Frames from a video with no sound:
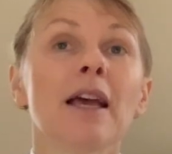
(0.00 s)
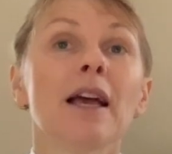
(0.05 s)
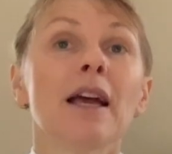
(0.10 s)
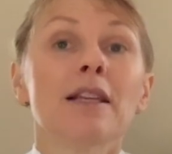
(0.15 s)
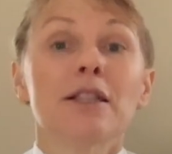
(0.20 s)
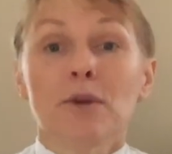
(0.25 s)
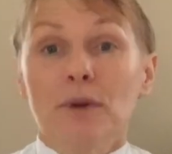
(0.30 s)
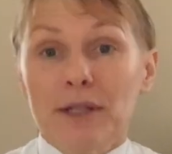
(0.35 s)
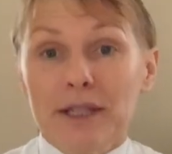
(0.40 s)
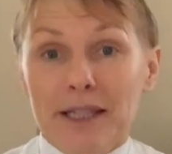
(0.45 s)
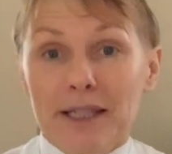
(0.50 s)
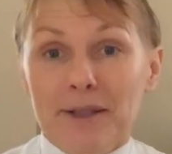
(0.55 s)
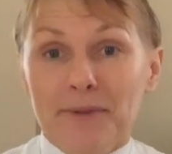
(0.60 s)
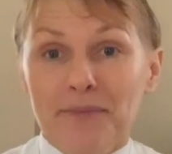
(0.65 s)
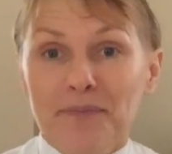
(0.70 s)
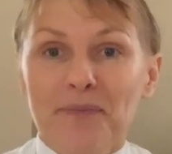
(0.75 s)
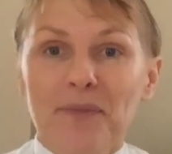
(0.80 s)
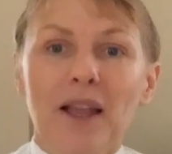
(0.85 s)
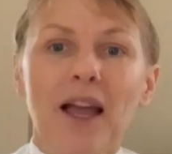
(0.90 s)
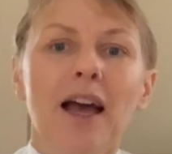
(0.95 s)
So I did.
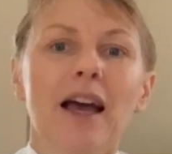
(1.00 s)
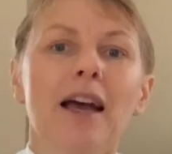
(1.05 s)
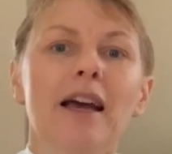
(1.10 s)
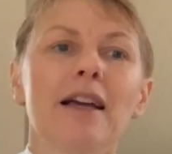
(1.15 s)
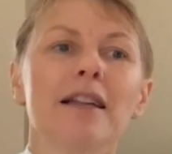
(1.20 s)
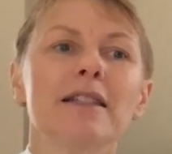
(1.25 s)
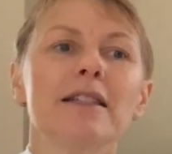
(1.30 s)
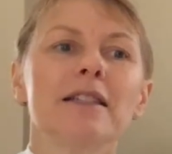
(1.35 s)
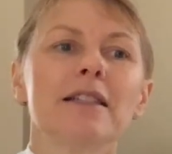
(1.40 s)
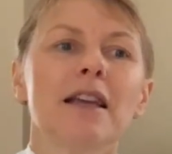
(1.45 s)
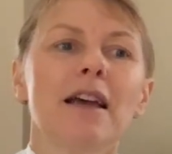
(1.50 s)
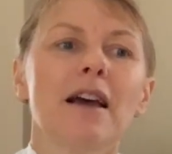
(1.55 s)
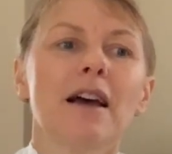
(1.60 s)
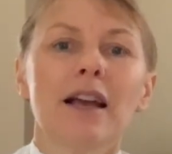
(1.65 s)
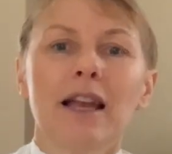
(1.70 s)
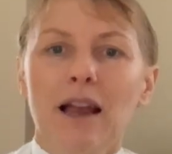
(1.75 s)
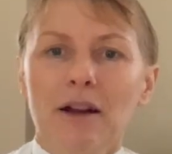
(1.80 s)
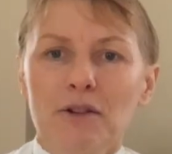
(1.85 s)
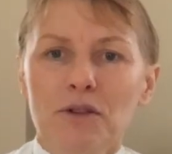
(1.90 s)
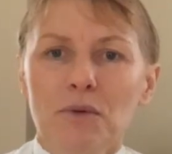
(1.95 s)
And I
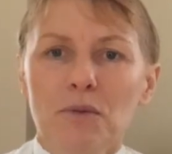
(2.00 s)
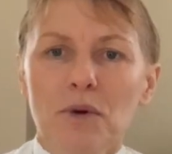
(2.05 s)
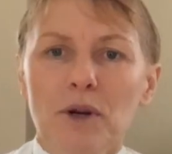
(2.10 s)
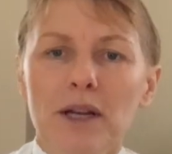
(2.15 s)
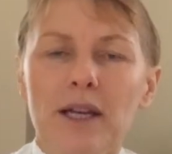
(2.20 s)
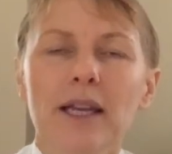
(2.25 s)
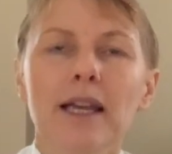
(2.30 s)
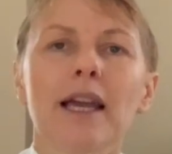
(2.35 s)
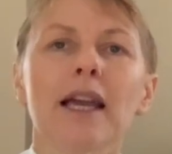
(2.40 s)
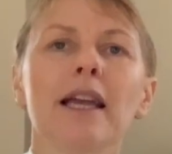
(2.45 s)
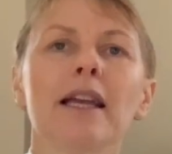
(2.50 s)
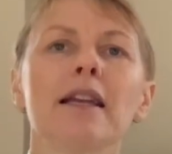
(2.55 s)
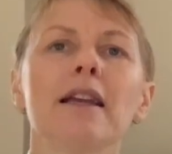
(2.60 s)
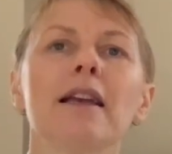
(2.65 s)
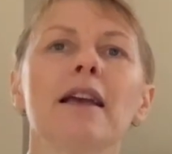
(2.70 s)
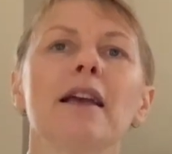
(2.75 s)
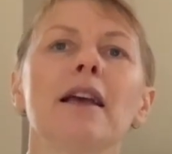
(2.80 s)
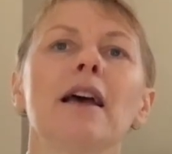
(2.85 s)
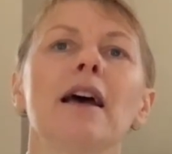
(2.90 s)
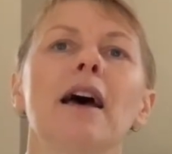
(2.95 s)
carried on working.
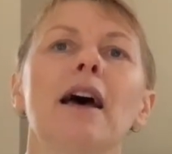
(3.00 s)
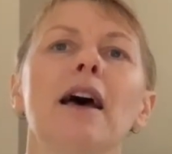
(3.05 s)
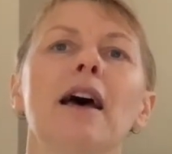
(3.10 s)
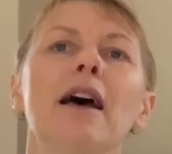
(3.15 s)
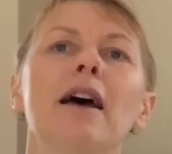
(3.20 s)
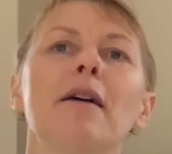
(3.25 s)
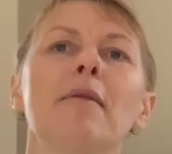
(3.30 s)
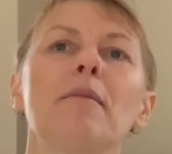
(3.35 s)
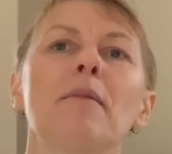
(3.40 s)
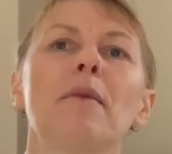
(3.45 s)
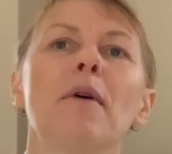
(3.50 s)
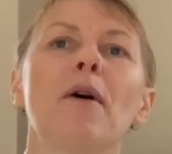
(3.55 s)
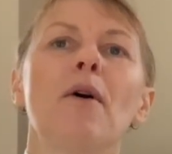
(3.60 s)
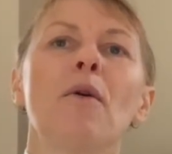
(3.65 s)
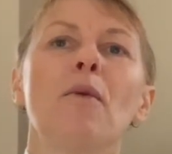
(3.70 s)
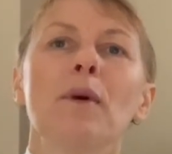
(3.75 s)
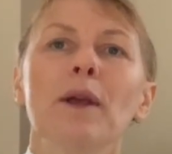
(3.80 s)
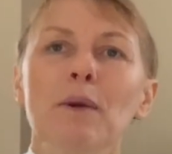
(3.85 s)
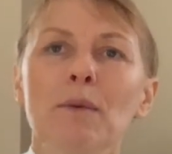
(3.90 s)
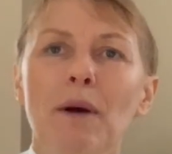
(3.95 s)

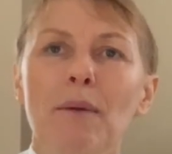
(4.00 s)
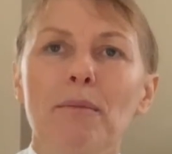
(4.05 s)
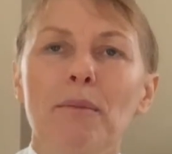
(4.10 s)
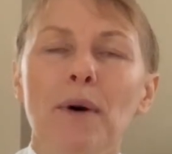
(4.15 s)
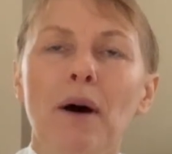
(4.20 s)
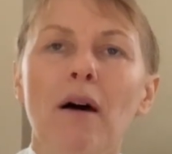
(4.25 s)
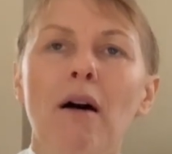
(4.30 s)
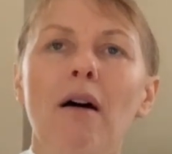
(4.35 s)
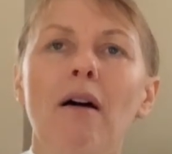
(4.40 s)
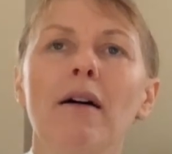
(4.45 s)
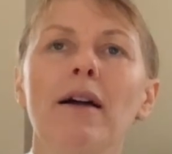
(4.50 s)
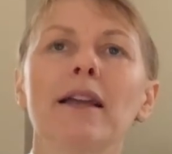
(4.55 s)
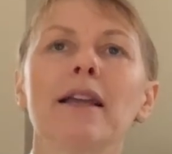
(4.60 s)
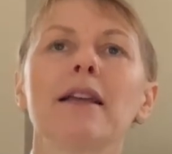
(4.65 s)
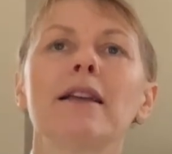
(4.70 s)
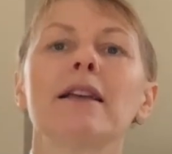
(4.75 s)
A week went by,